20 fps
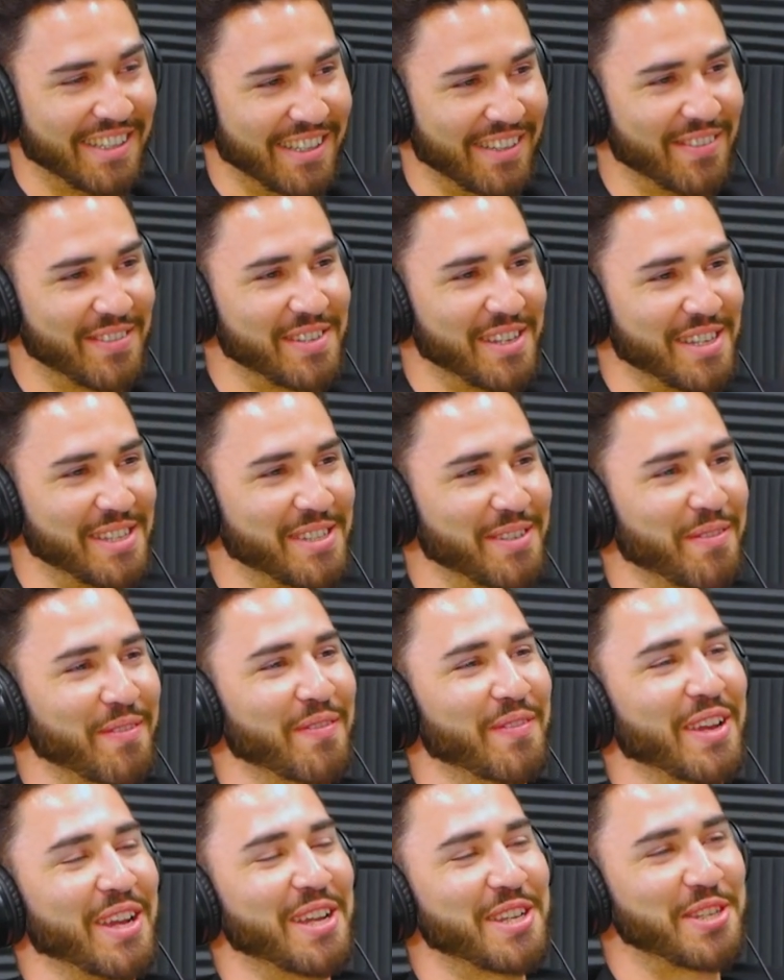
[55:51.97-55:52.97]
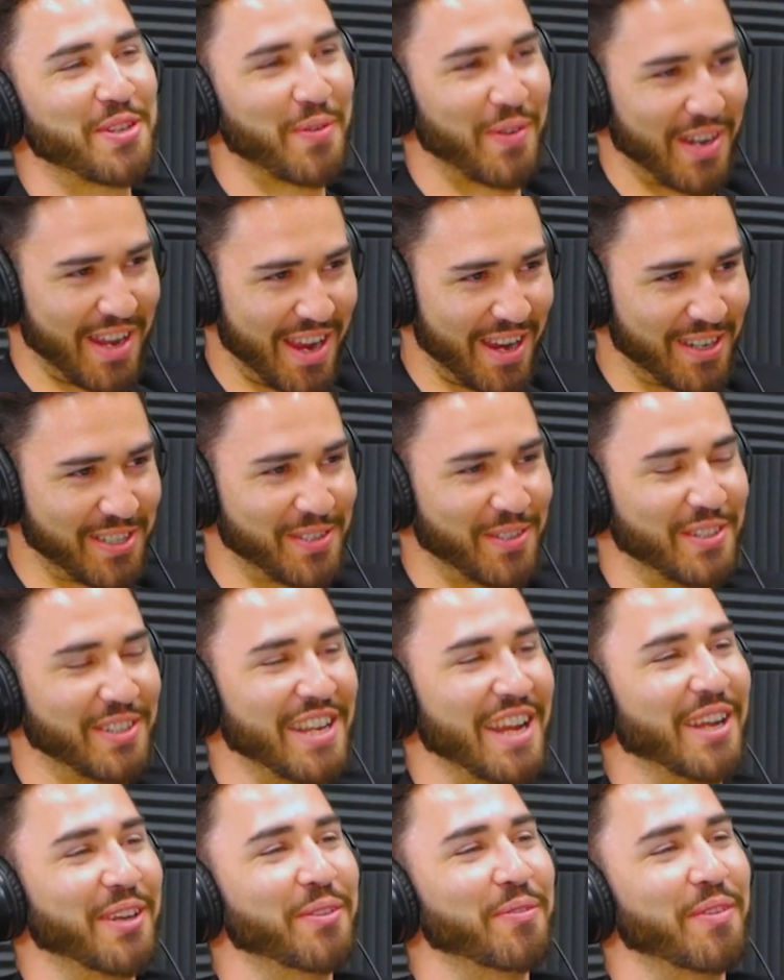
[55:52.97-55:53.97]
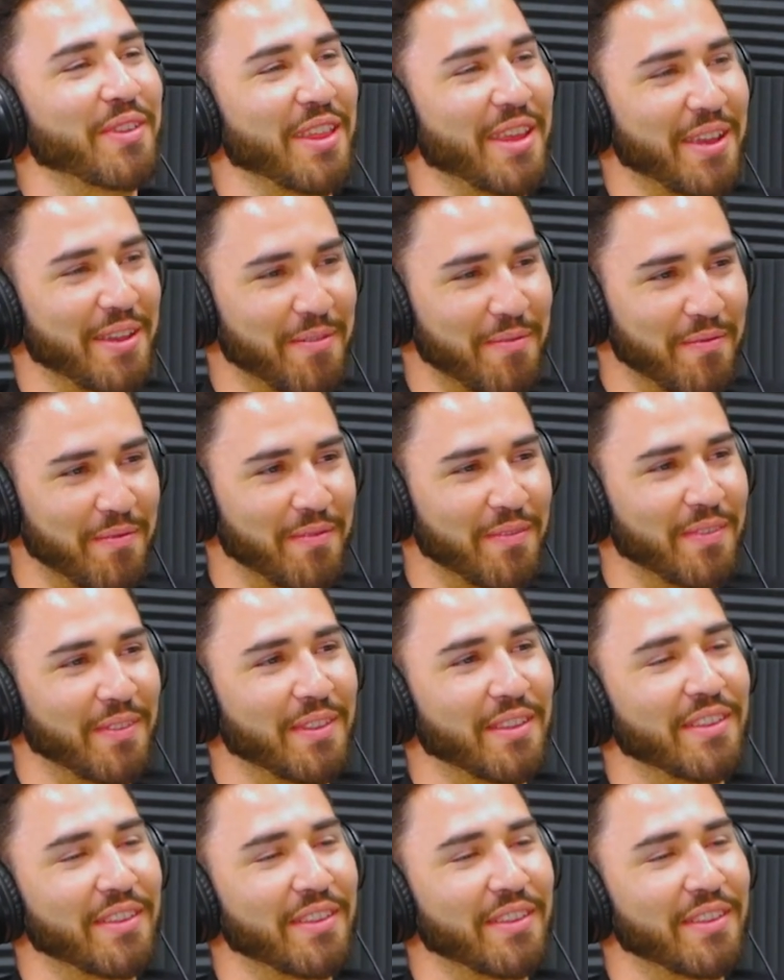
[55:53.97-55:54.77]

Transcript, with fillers: You know what I'm saying? So because you and I are so entangled with him,